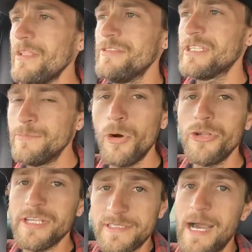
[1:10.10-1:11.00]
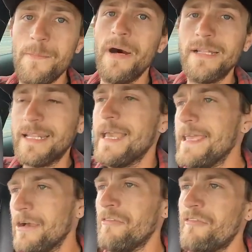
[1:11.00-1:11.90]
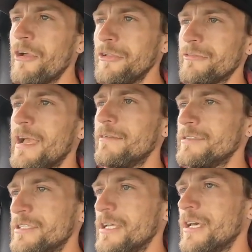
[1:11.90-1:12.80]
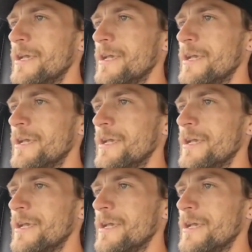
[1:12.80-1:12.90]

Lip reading: This morning, it's now Monday, I've phoned around